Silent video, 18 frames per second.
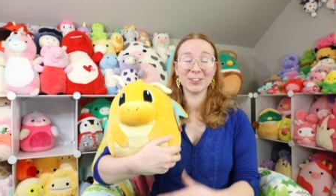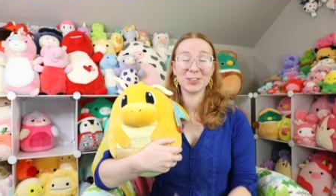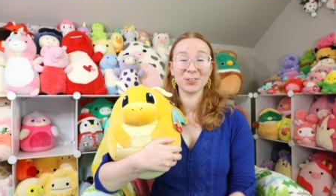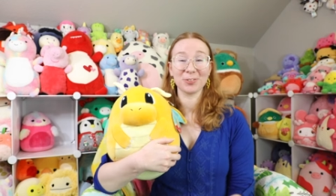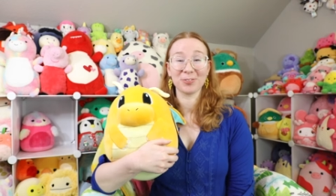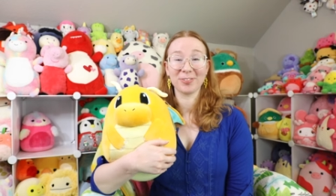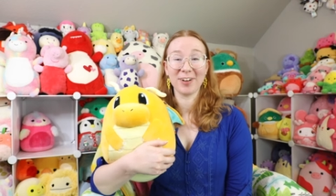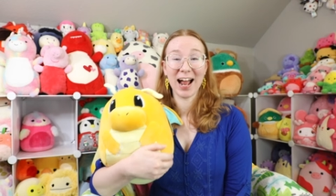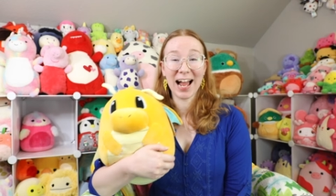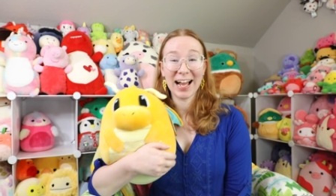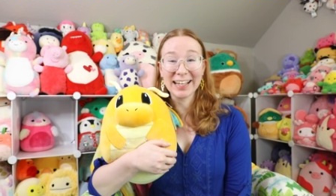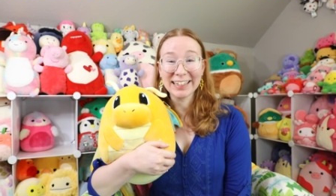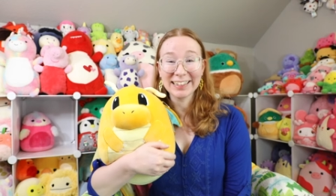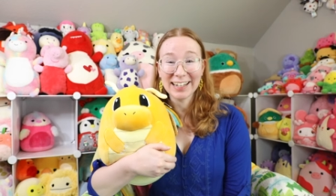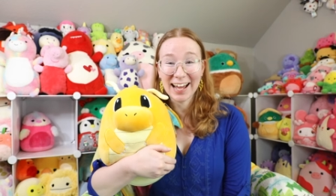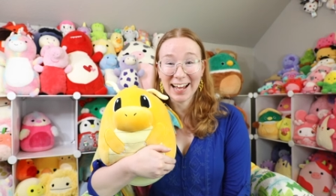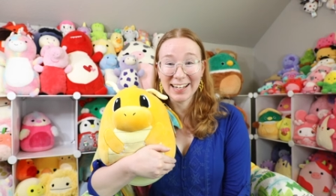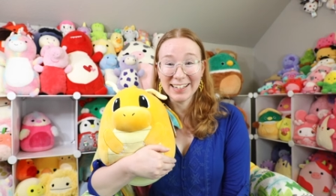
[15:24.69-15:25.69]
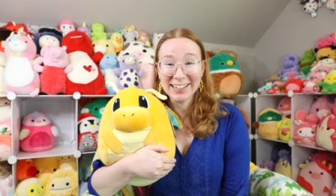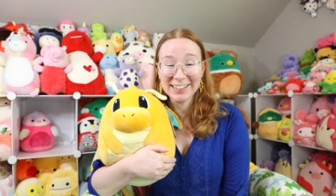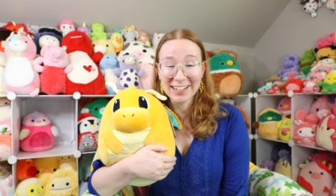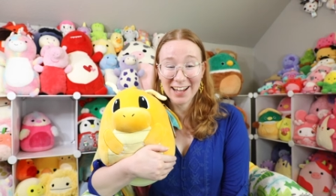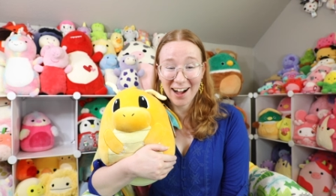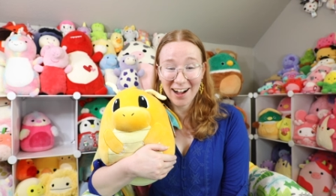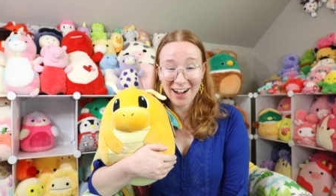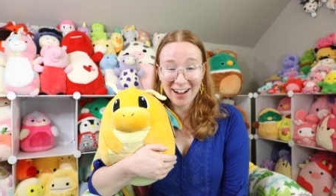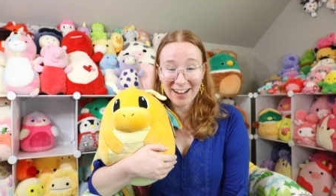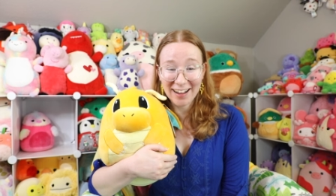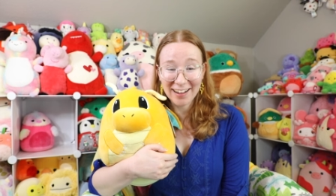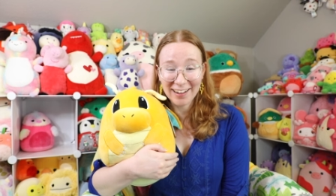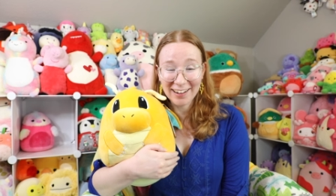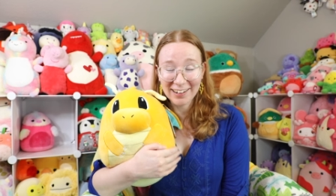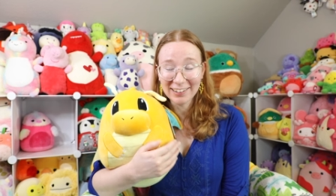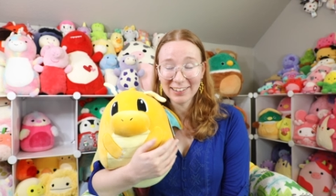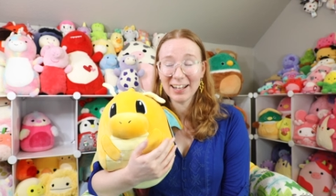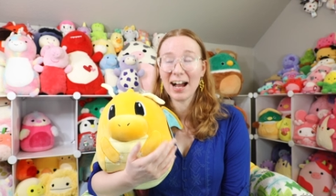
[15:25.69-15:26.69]
Dragonite,
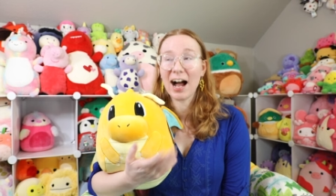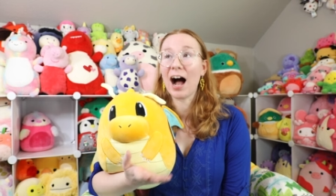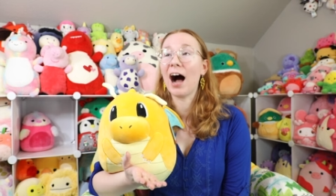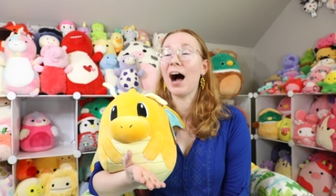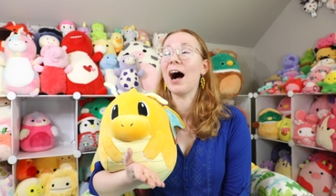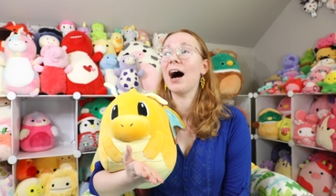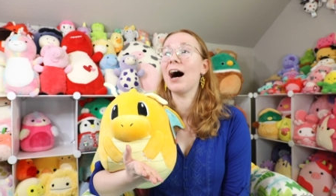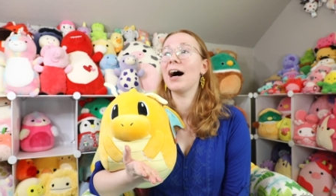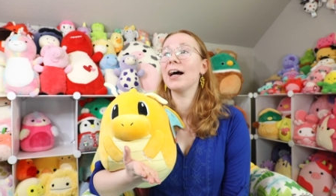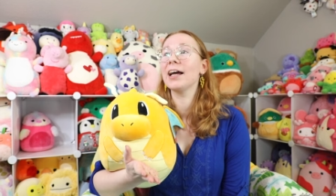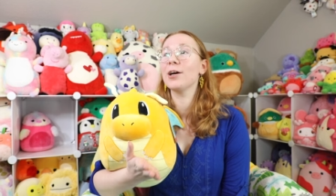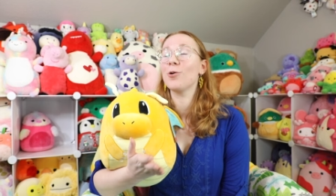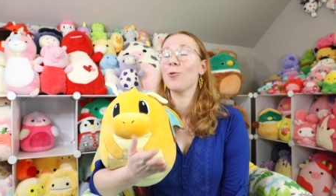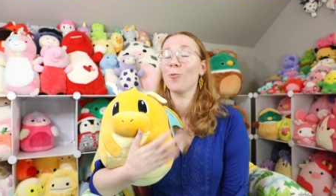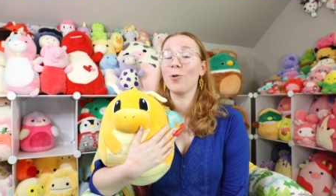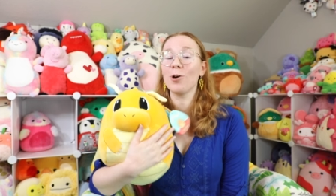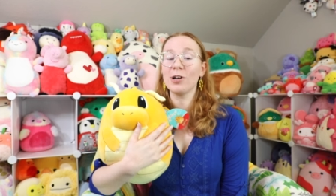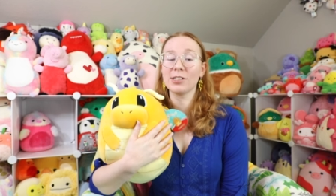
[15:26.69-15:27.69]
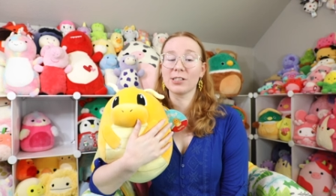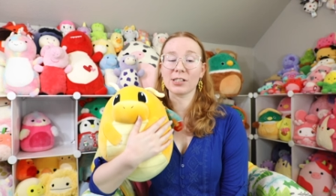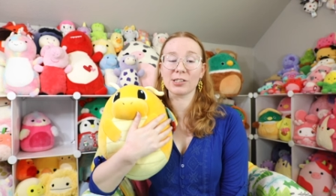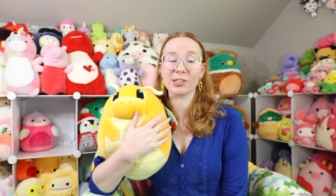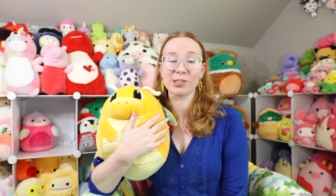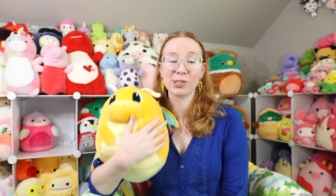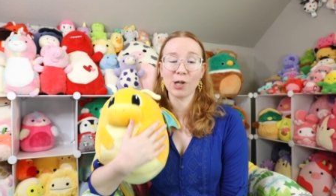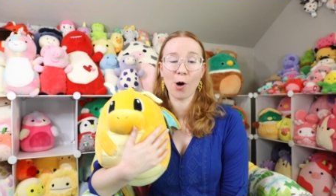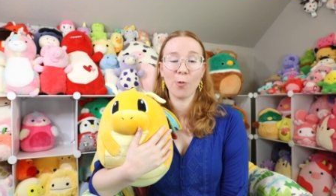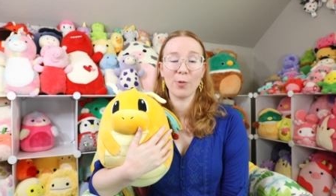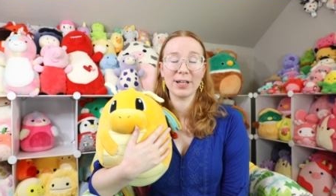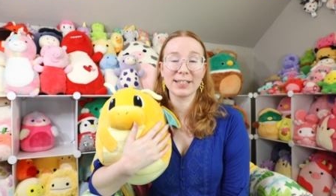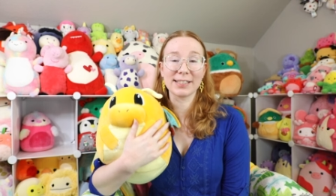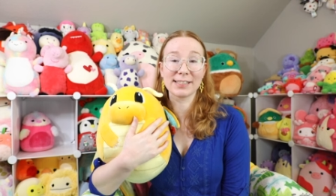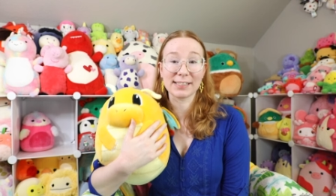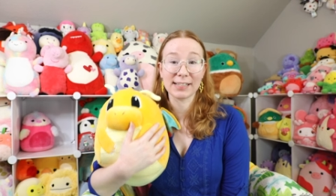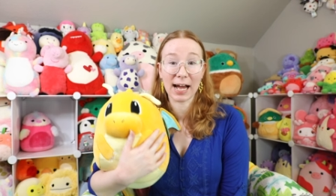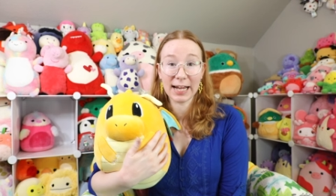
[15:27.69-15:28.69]
y'all! I was so
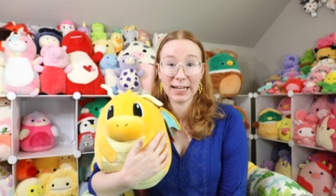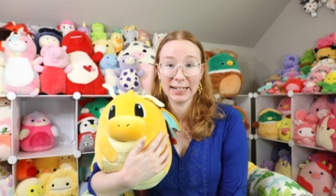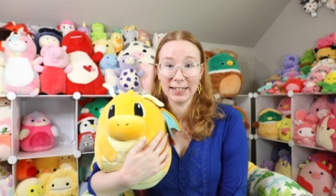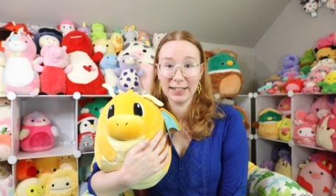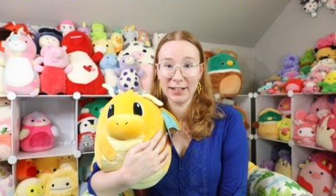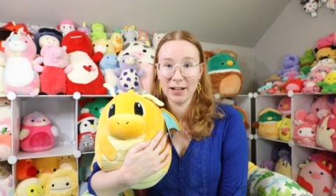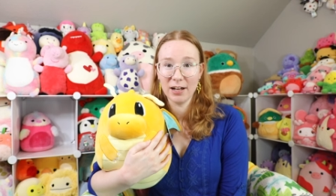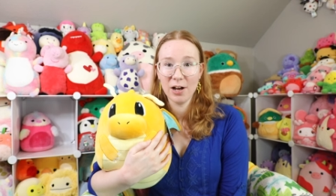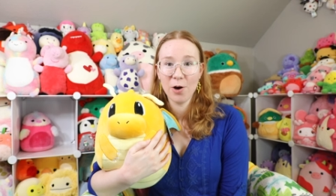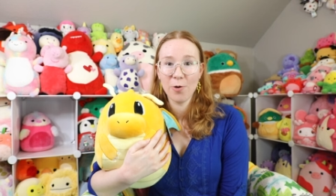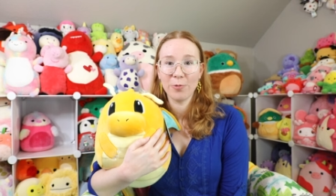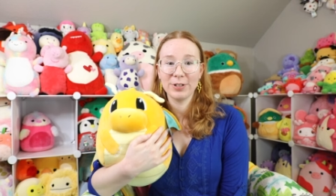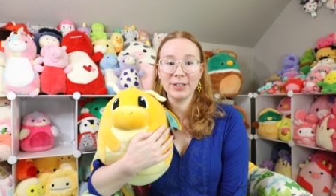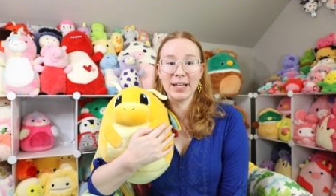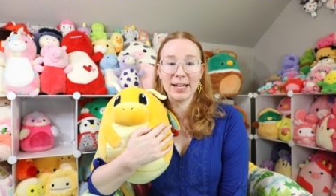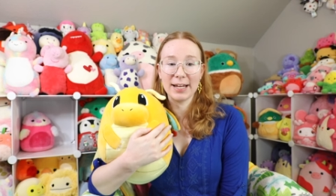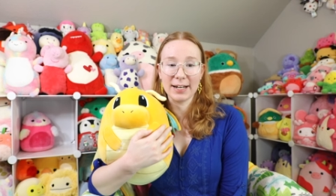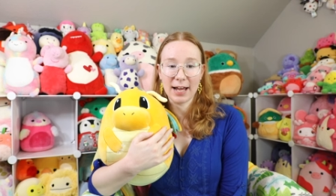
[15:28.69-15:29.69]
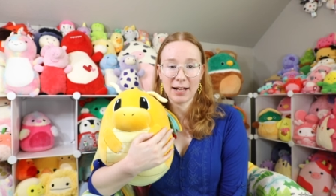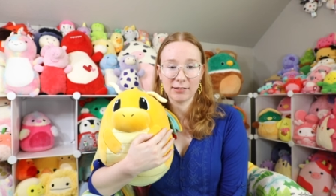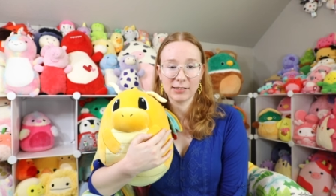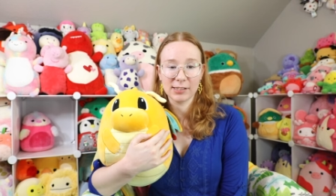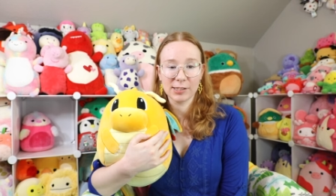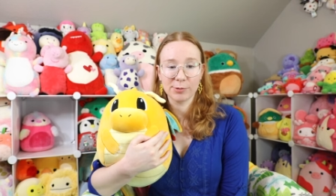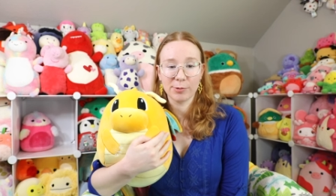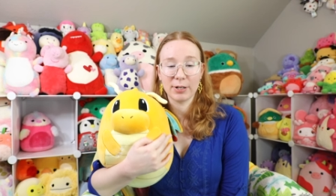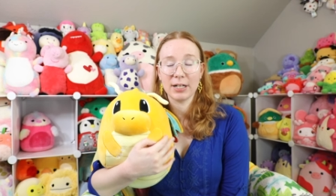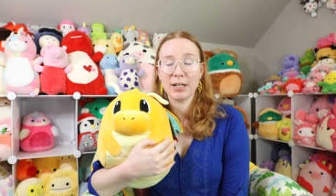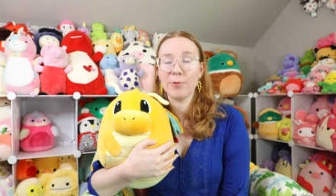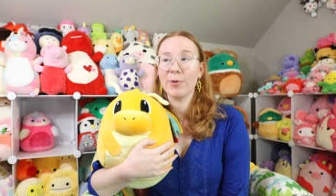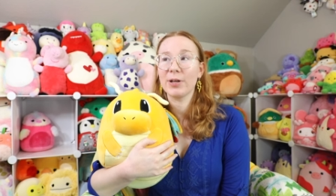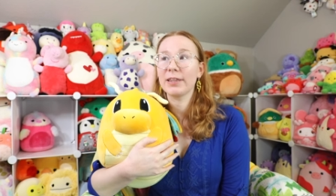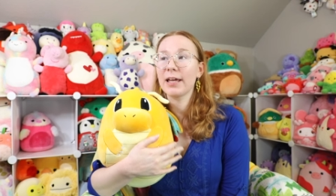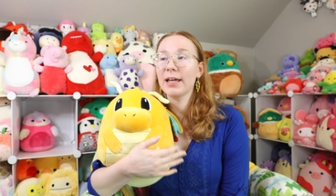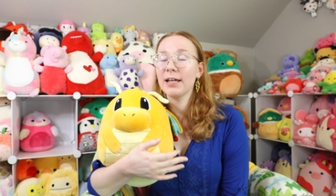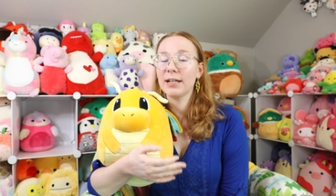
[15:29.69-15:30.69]
excited when they announced this one.
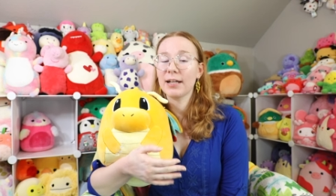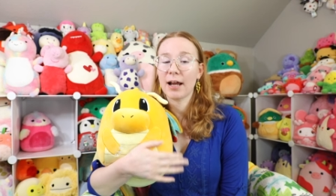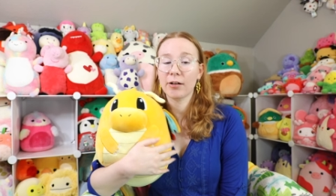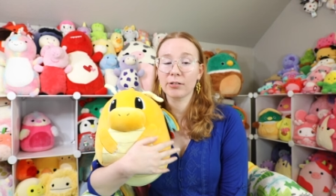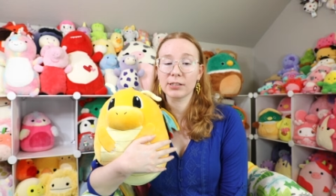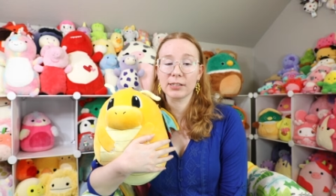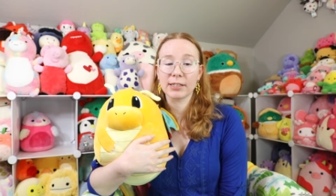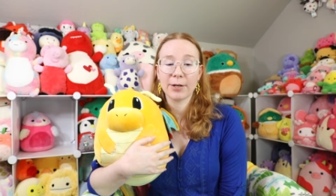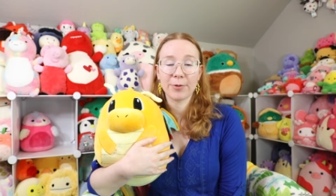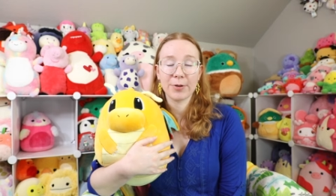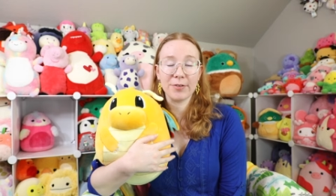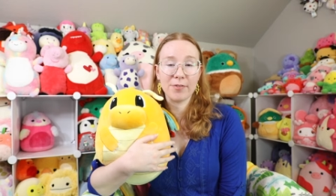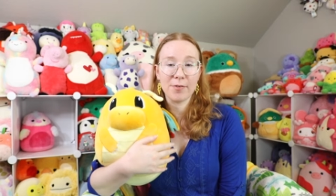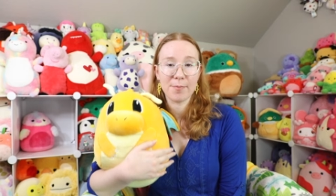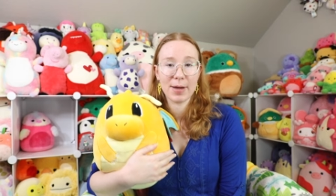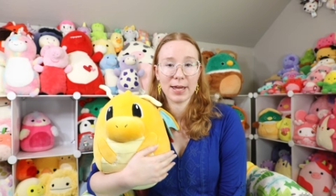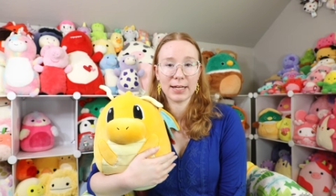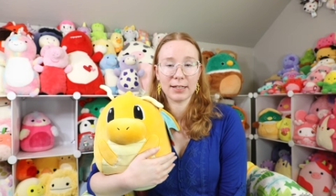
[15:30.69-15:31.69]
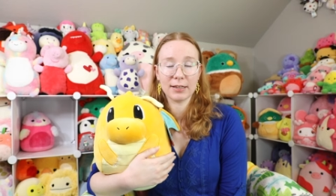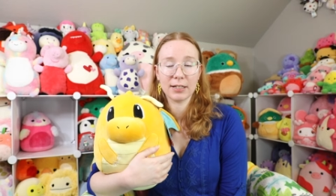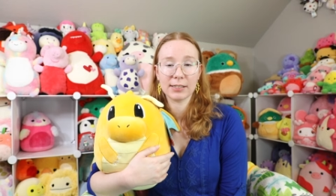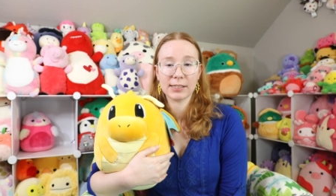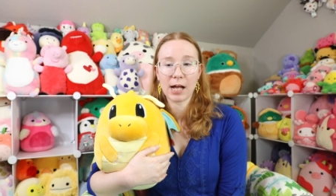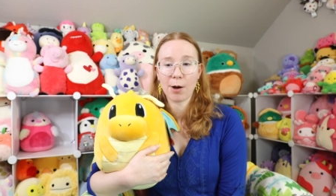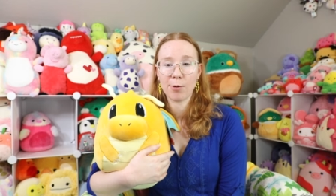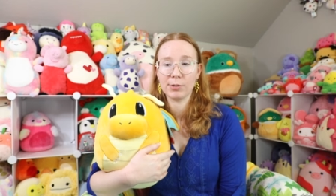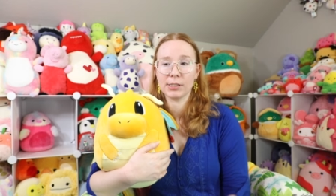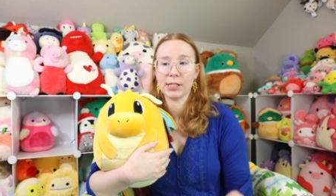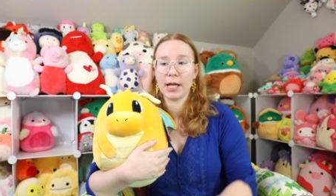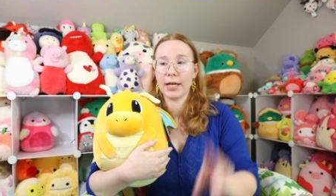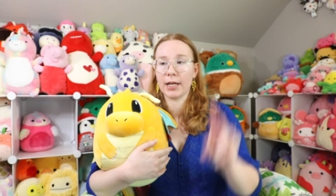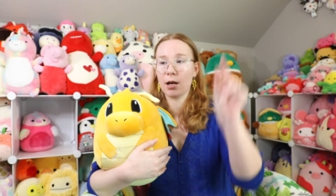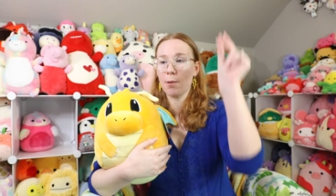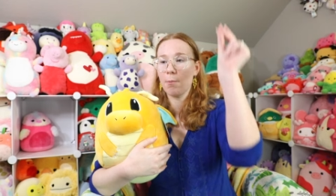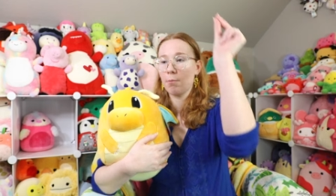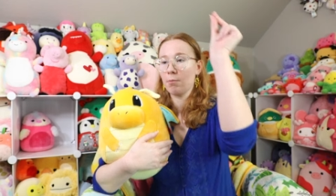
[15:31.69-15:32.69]
When they announced that they were even making this, I was like...